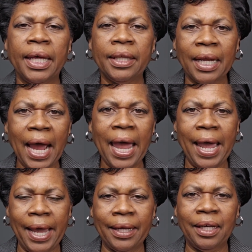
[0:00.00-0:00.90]
that I
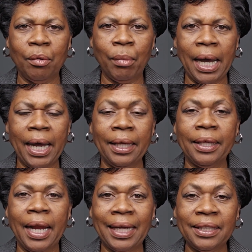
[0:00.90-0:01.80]
had in mind
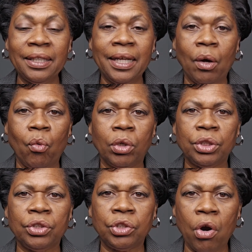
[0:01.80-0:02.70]
that I did not want
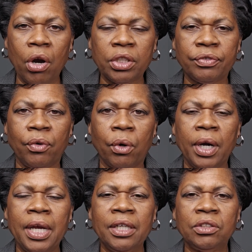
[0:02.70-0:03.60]
to charge
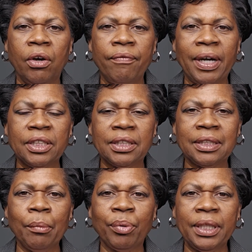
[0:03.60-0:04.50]
for. So if I just
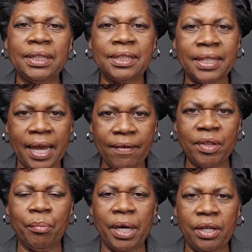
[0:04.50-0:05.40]
simply save
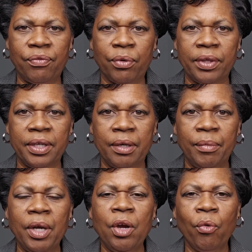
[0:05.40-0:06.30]
the money for them,
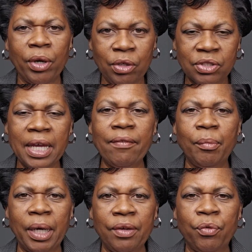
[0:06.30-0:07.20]
when you save the
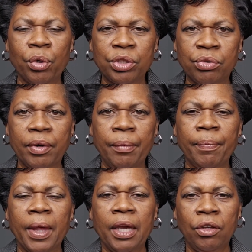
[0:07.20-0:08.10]
money for a
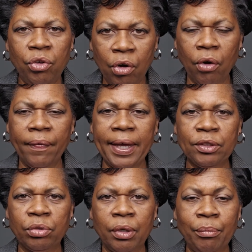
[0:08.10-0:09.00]
trip, you go on
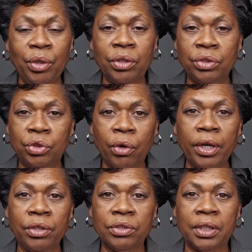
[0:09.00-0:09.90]
that trip, you enjoy
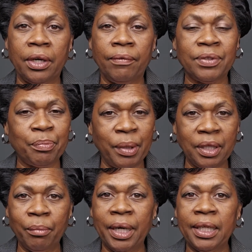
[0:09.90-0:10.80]
yourself,
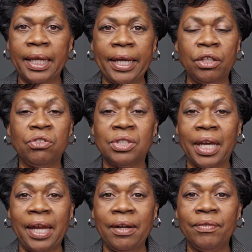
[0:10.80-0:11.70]
spend the money like you
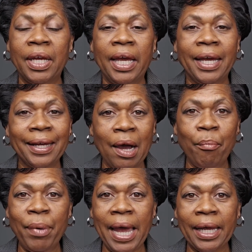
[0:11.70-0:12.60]
saved,
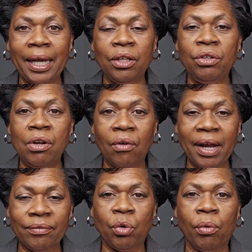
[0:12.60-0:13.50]
come back, and you don't
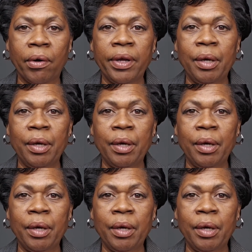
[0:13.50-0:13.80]
have to worry